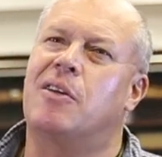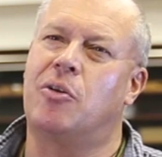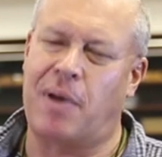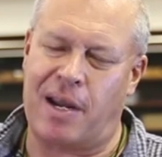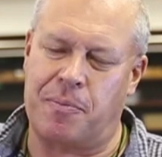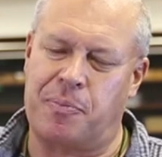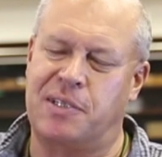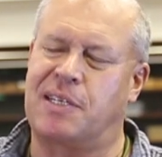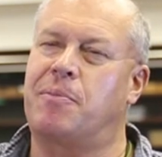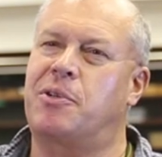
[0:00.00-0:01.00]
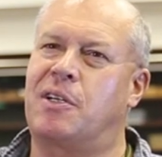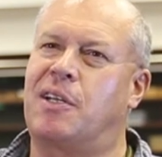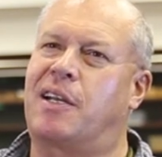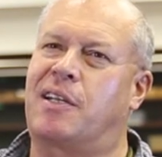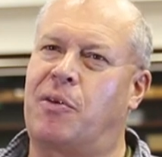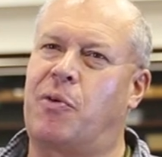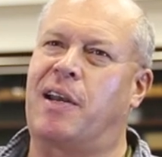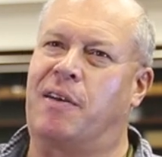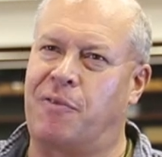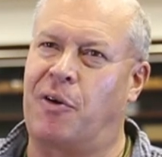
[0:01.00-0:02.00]
you make a presumption that the
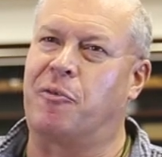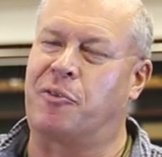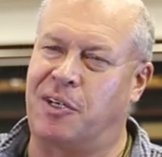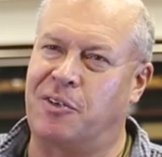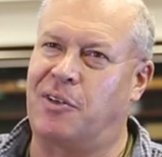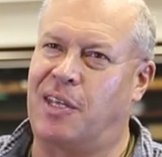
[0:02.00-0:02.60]
one evolved into